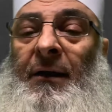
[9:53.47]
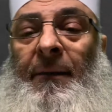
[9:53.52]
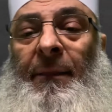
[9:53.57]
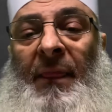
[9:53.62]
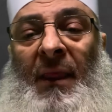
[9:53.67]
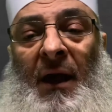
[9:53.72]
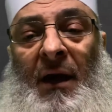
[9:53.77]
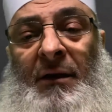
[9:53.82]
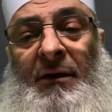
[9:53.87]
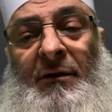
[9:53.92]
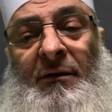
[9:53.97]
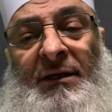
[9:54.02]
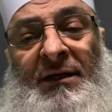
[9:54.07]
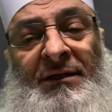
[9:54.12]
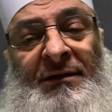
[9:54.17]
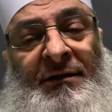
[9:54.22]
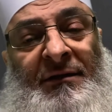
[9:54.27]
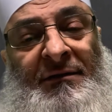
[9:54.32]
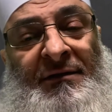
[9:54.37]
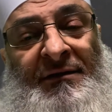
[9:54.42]
Are you
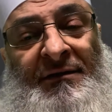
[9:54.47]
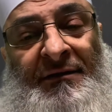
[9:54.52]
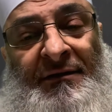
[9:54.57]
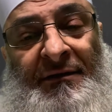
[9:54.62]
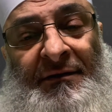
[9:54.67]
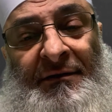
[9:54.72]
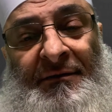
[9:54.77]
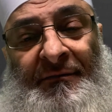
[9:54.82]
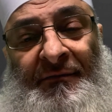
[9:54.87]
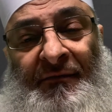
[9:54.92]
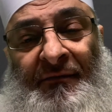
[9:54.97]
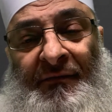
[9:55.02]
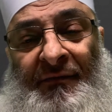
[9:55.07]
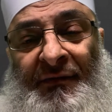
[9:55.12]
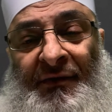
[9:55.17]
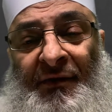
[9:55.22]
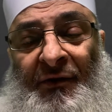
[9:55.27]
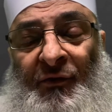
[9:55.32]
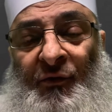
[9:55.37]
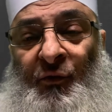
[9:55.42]
idiot?
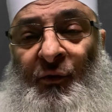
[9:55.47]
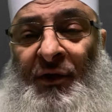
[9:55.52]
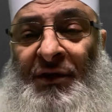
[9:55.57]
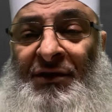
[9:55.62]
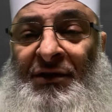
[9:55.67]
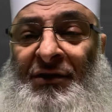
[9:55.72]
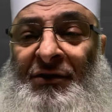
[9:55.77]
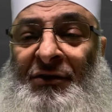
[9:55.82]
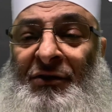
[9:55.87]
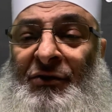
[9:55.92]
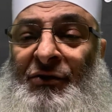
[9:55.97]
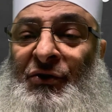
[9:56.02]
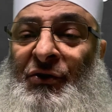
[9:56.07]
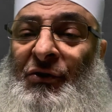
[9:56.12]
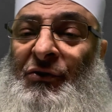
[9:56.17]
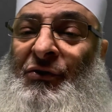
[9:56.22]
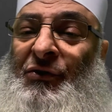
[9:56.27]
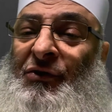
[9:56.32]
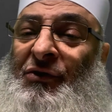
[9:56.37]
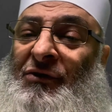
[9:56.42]
What did you do
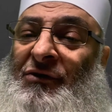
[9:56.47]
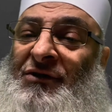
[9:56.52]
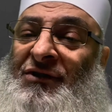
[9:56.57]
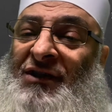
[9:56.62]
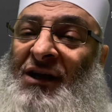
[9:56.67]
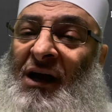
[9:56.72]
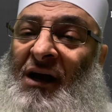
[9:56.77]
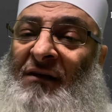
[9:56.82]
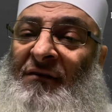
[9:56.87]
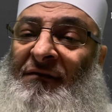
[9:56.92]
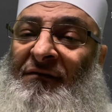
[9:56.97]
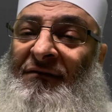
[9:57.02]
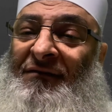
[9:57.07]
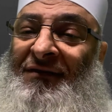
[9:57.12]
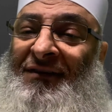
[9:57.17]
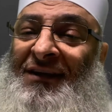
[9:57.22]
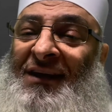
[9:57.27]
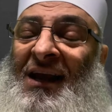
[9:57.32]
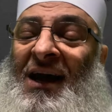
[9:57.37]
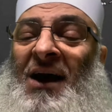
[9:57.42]
to yourself?
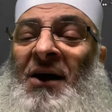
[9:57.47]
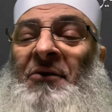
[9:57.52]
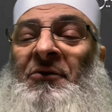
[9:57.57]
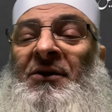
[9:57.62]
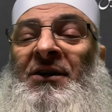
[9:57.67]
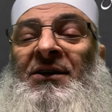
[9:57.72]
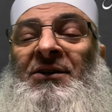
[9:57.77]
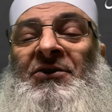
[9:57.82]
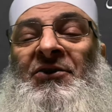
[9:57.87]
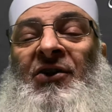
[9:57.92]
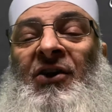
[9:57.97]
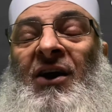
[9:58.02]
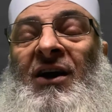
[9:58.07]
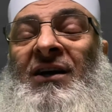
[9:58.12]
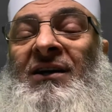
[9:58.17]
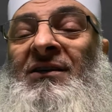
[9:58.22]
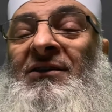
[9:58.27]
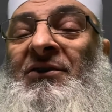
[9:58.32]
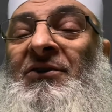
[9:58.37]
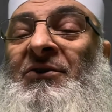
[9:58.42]
Now he's
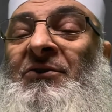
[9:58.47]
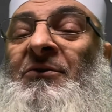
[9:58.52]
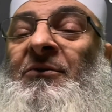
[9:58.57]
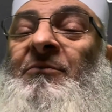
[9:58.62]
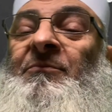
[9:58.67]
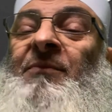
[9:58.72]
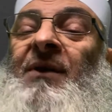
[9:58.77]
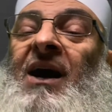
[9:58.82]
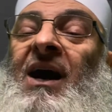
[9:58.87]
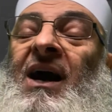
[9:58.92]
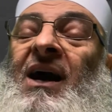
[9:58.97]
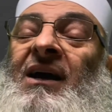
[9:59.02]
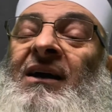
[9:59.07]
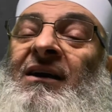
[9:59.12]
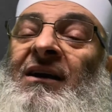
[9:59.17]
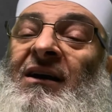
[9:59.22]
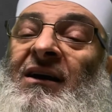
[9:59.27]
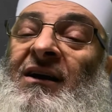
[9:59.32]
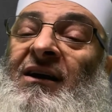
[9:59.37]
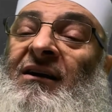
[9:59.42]
going to buy
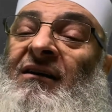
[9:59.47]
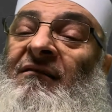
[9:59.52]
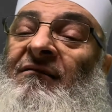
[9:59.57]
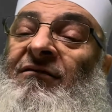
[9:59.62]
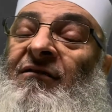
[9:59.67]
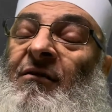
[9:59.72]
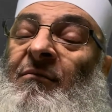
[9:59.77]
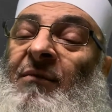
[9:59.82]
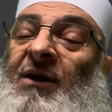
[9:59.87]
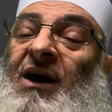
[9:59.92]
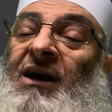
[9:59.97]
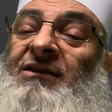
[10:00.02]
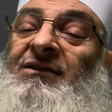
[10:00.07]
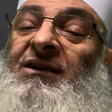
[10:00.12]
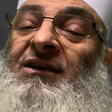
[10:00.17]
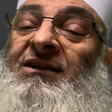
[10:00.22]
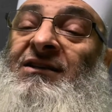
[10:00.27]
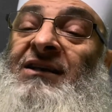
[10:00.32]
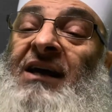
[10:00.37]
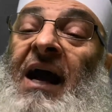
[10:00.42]
from
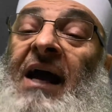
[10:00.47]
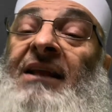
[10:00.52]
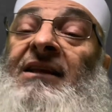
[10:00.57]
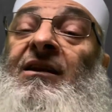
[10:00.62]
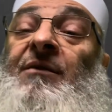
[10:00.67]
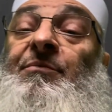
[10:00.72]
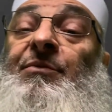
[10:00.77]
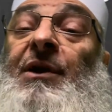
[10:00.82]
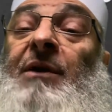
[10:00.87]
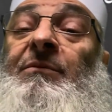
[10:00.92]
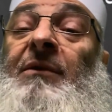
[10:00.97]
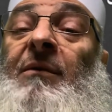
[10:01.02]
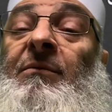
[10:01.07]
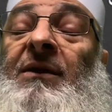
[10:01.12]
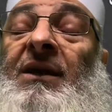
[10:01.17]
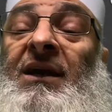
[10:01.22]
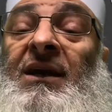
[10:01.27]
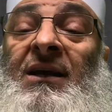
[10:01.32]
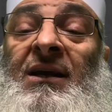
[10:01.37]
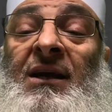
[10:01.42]
others and they
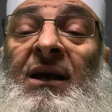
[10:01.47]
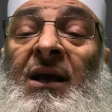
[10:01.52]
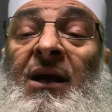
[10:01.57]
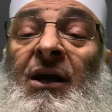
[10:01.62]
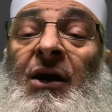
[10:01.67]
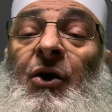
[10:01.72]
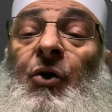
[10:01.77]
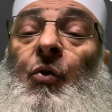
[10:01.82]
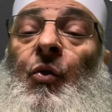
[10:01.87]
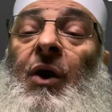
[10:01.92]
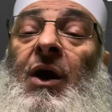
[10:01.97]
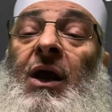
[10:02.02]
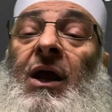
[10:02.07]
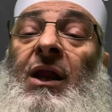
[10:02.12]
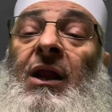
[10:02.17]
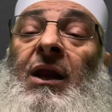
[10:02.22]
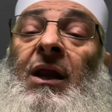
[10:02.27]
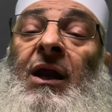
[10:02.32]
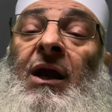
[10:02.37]
probably will